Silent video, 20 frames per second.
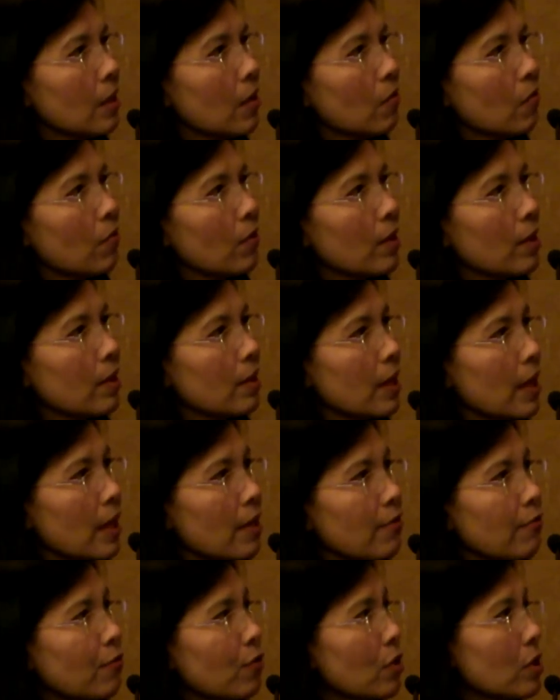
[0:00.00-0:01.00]
with
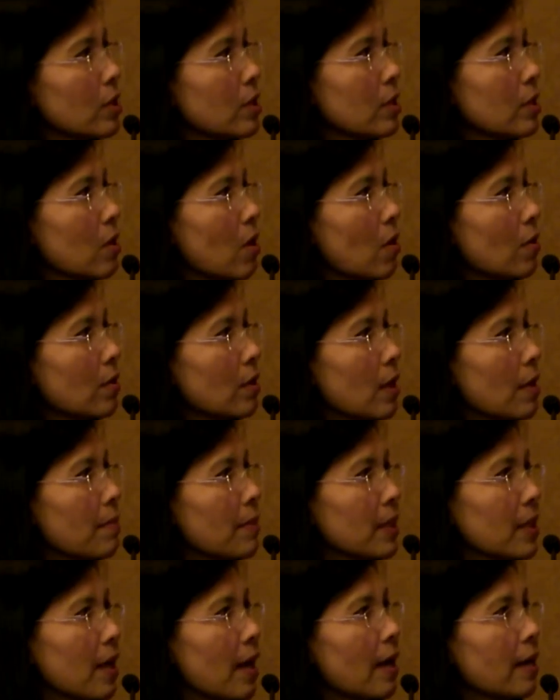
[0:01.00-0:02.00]
a focus on the
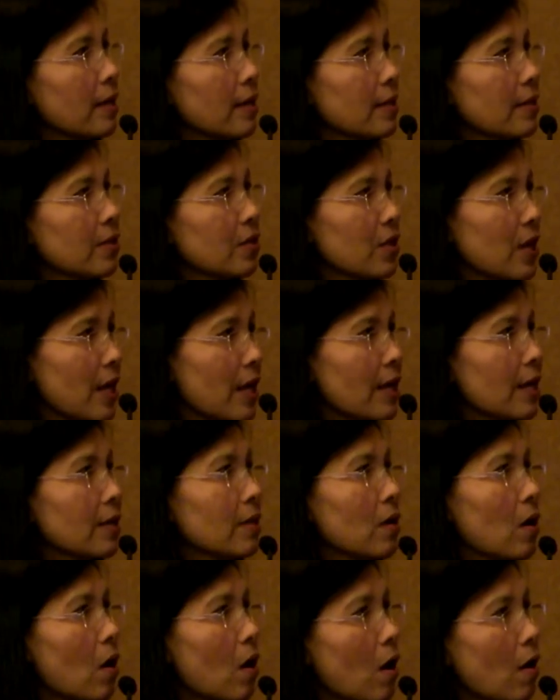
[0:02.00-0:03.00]
maintenance state
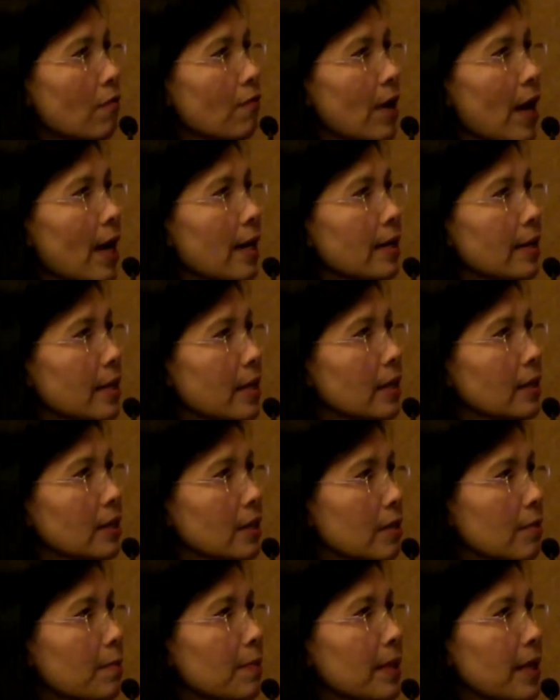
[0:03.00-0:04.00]
of
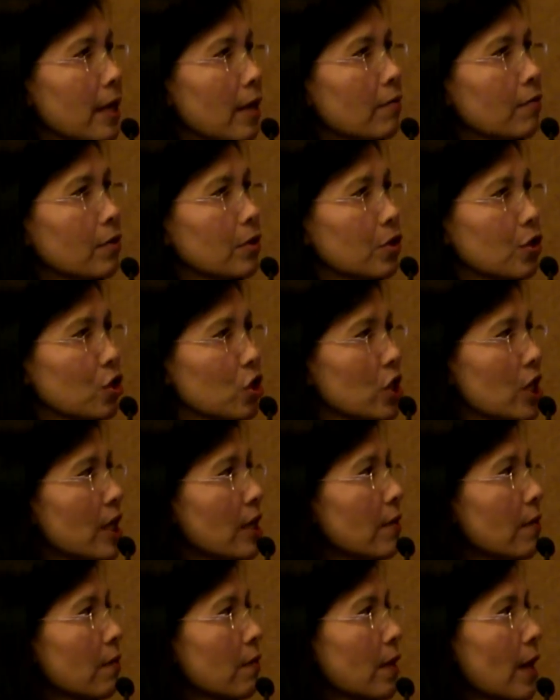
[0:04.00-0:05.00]
addictive behavior
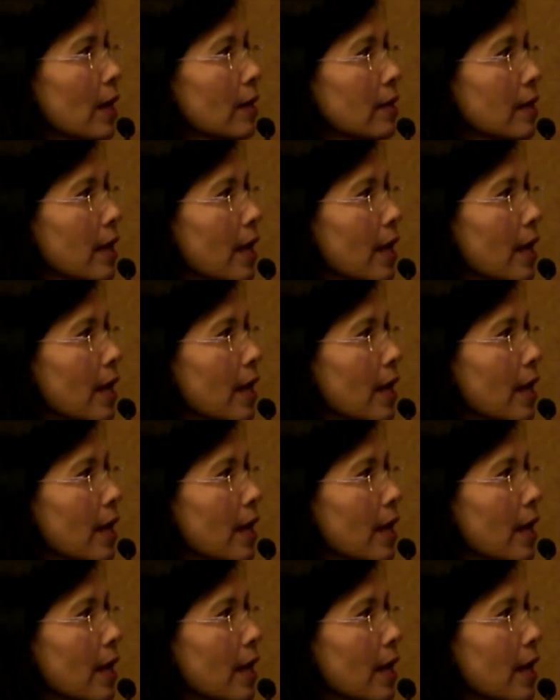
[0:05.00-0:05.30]
change that